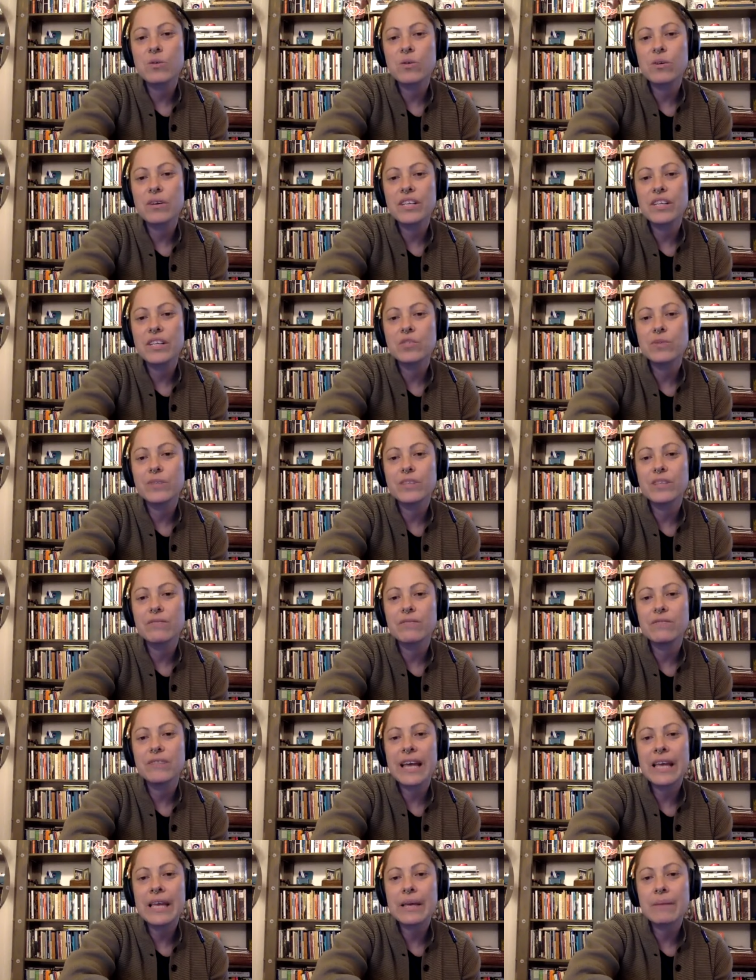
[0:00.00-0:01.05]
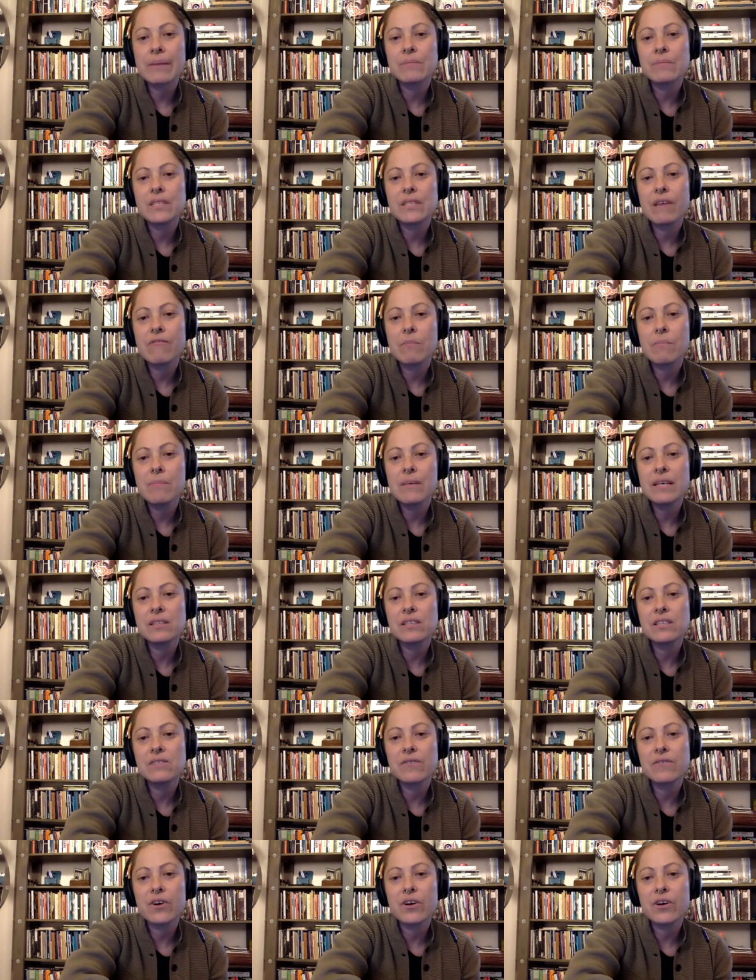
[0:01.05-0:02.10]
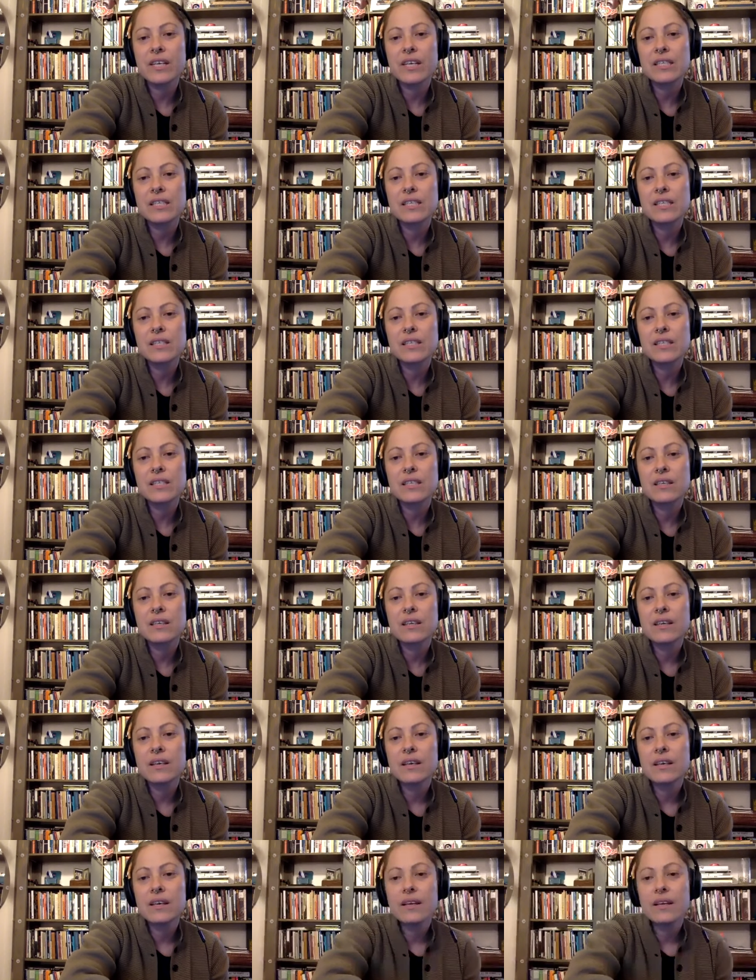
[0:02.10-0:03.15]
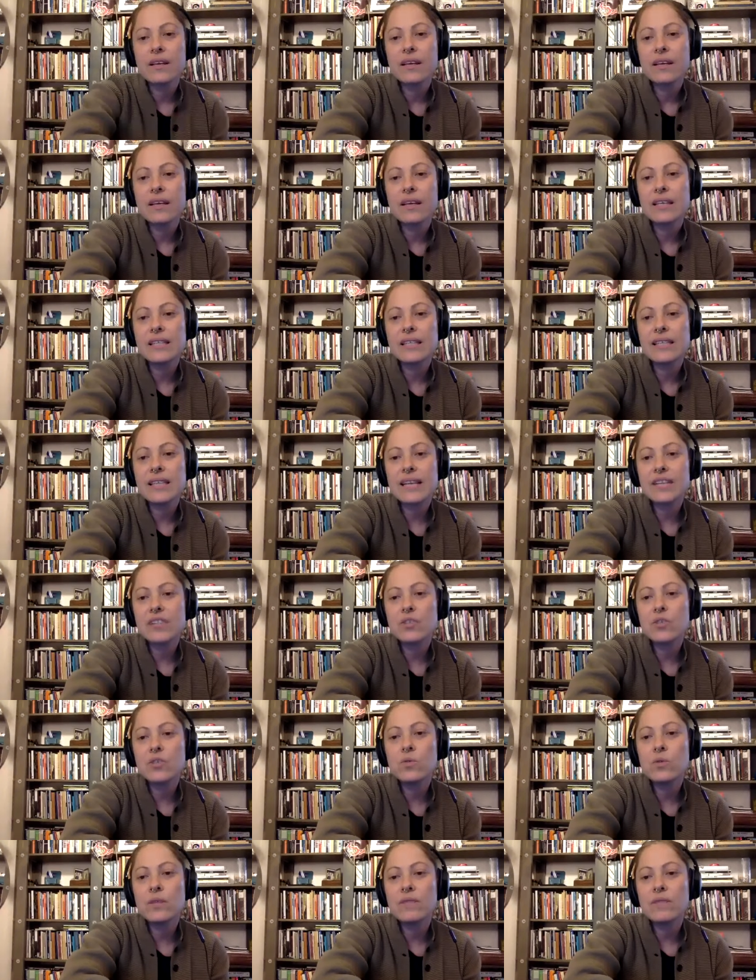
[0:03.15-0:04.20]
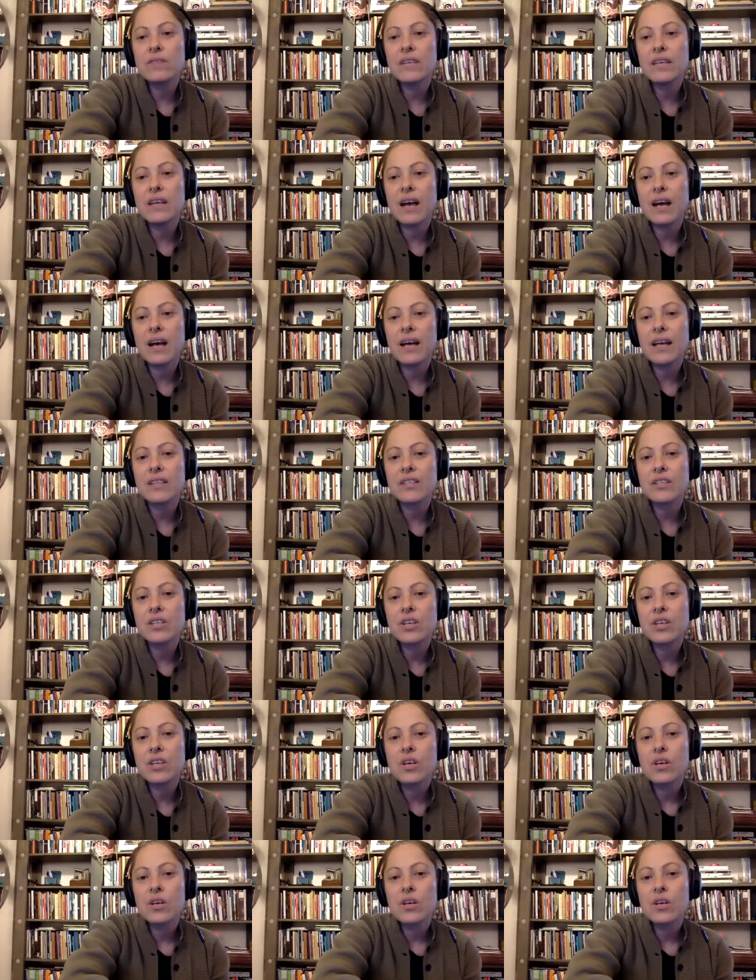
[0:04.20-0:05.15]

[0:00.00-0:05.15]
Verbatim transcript: orange with the flames of a mill's furnace, is that a tool of the gods